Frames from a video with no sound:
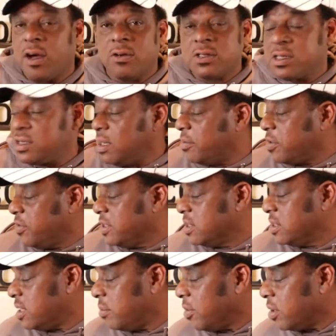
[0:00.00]
Those are some of the
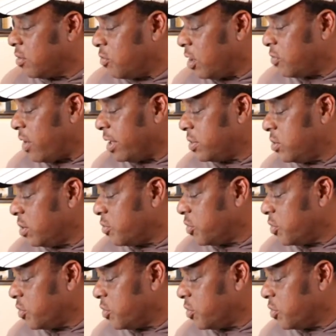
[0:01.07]
reasons I'm going to run right through